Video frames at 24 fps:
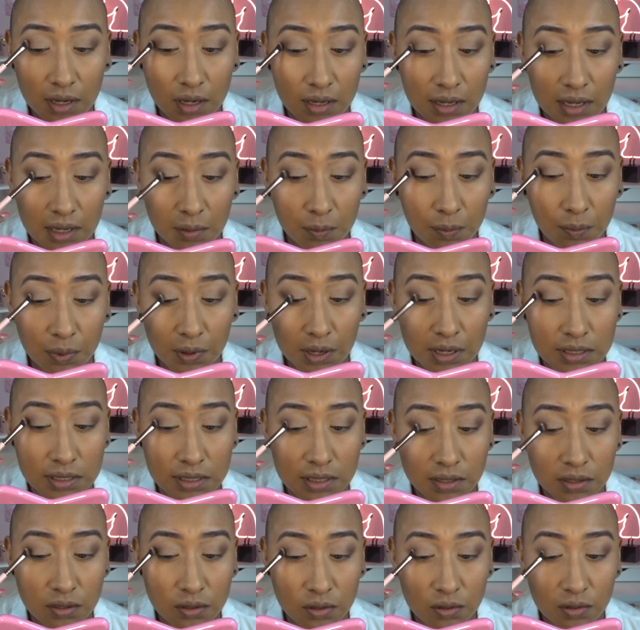to like press
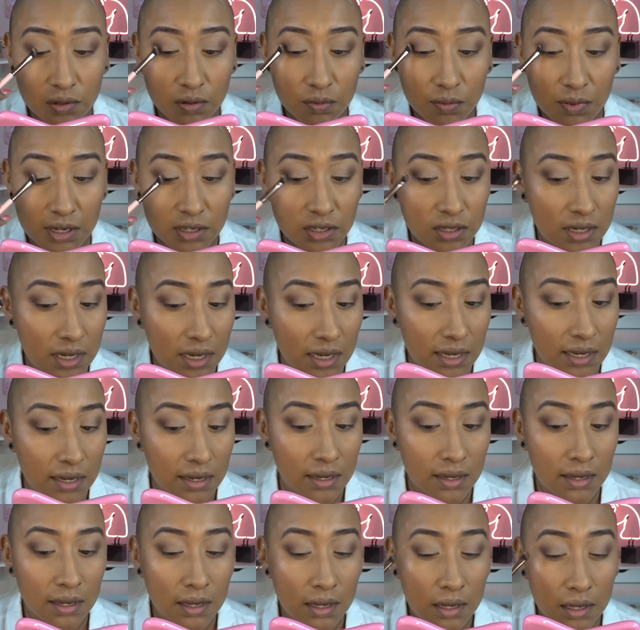it too much in.
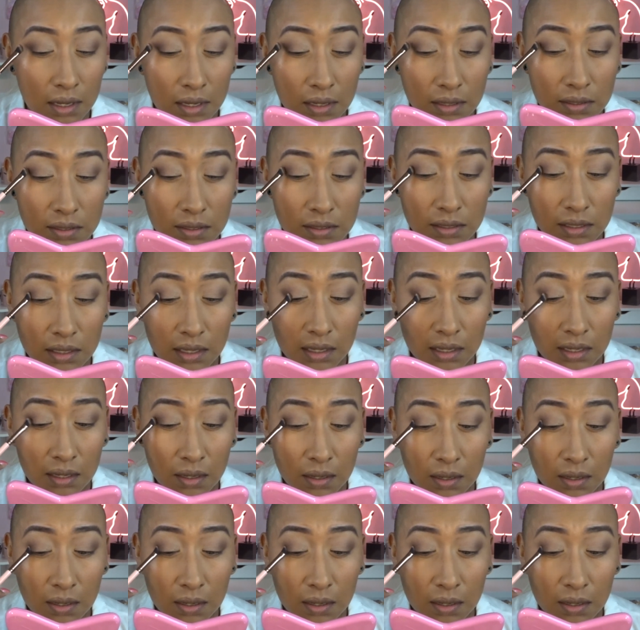See?